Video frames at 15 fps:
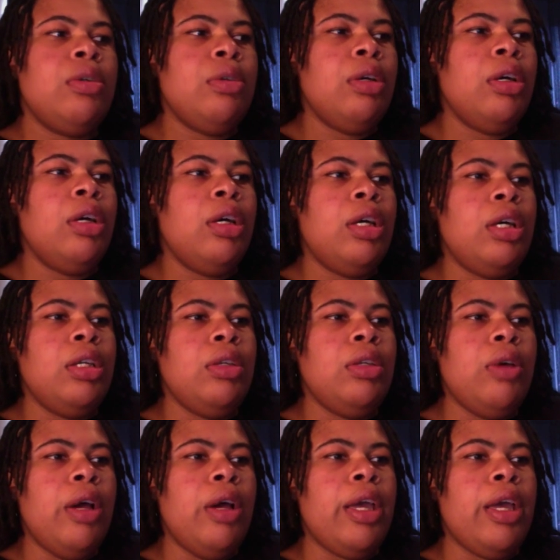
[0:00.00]
Uh, you
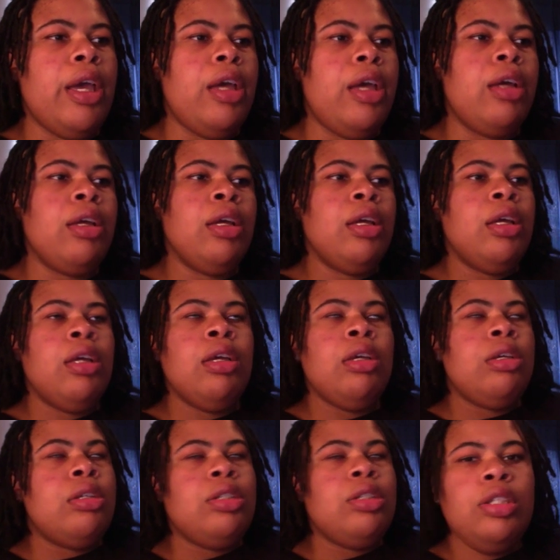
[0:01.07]
know, I got
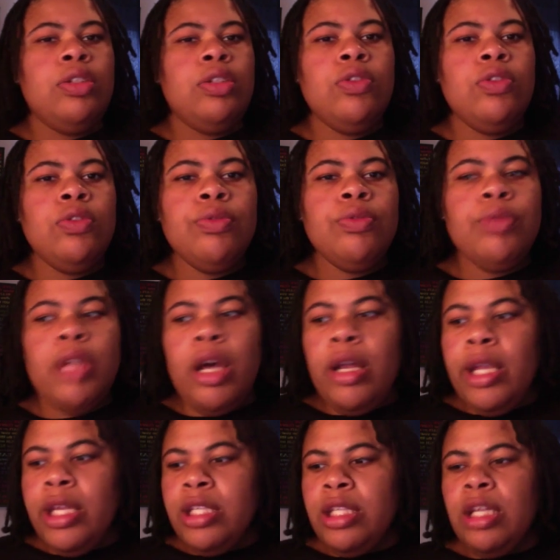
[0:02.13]
shit to do and all
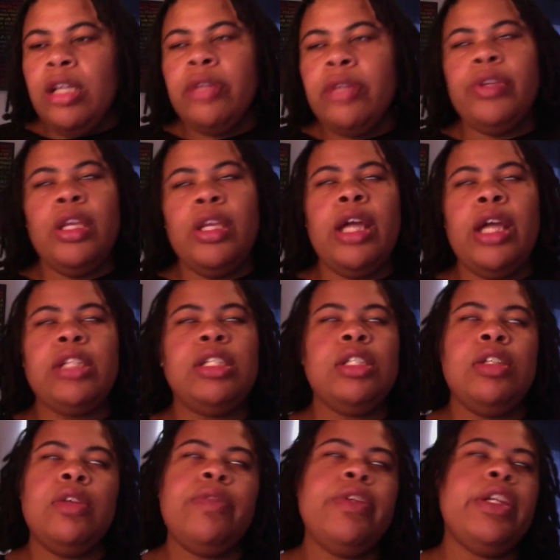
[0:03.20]
that stuff, and I just
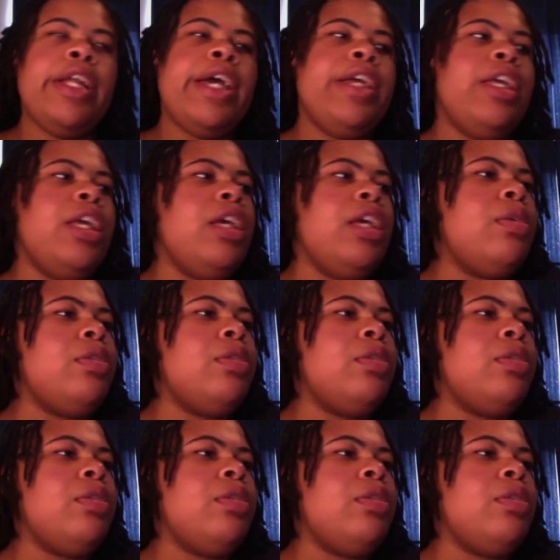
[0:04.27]
don't feel like it.